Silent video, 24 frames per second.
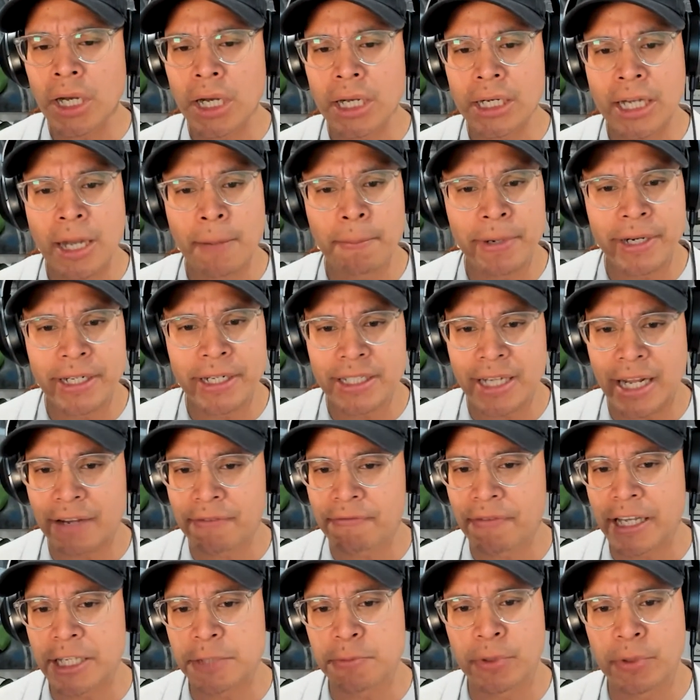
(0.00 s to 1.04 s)
Companies like
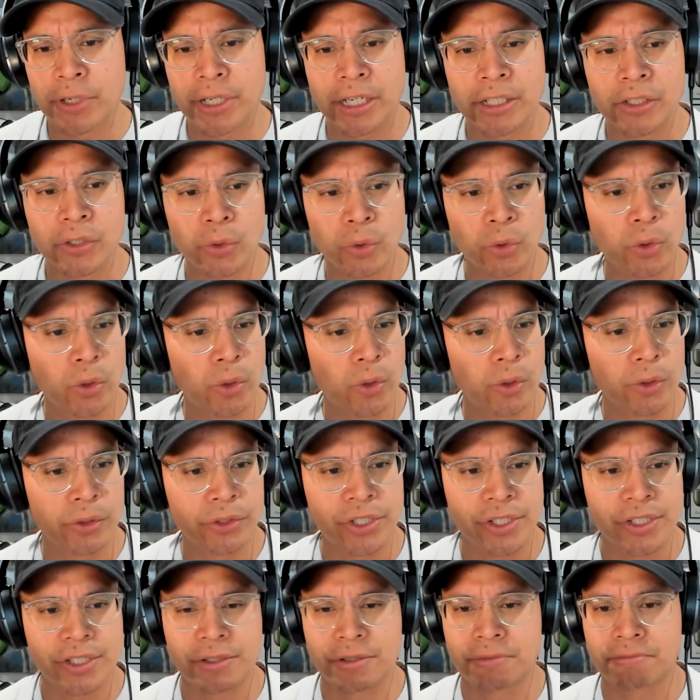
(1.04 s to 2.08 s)
Facebook and Google
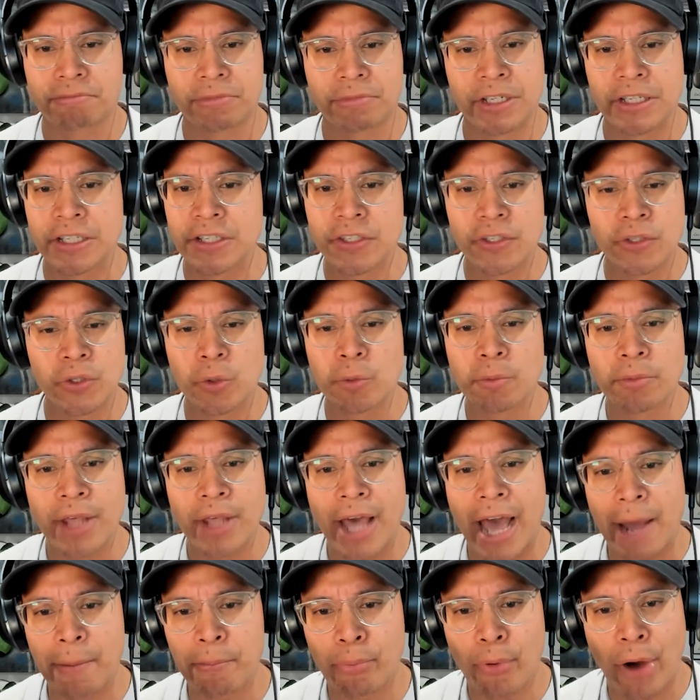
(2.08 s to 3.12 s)
just consumed
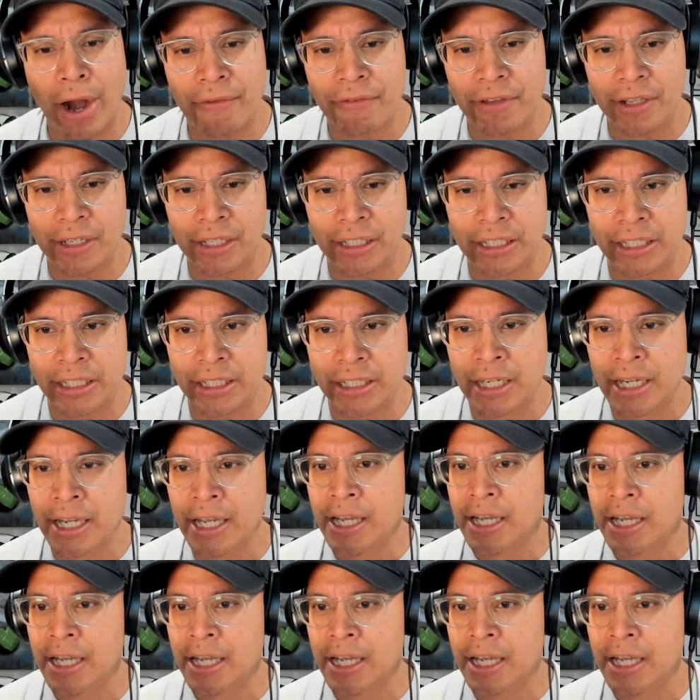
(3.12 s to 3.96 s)
that privately,